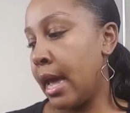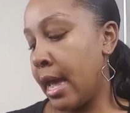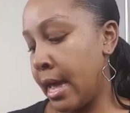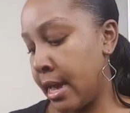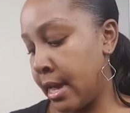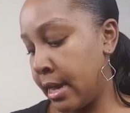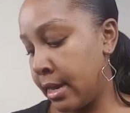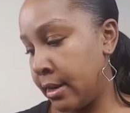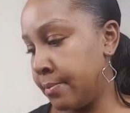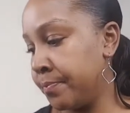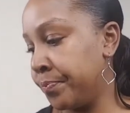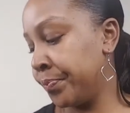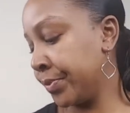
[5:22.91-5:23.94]
and
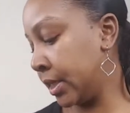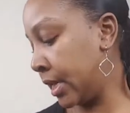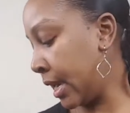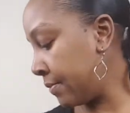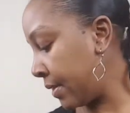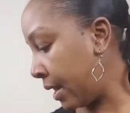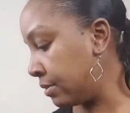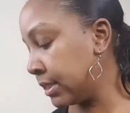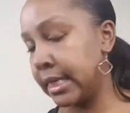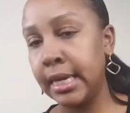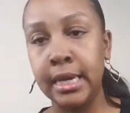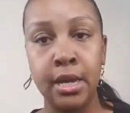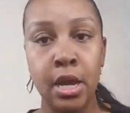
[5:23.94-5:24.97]
yeah that was
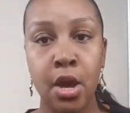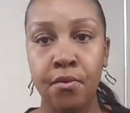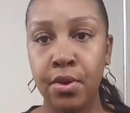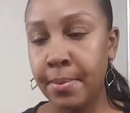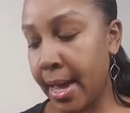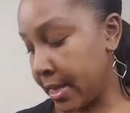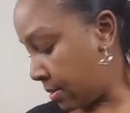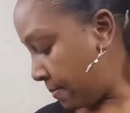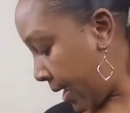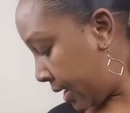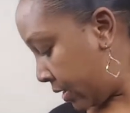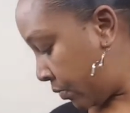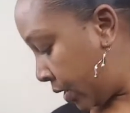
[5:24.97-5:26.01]
it for bath and
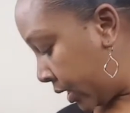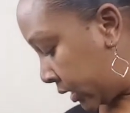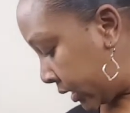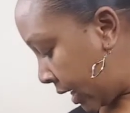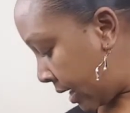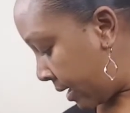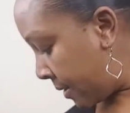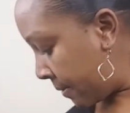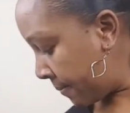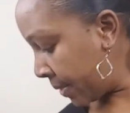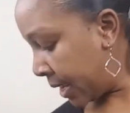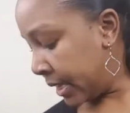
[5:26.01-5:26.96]
body works um,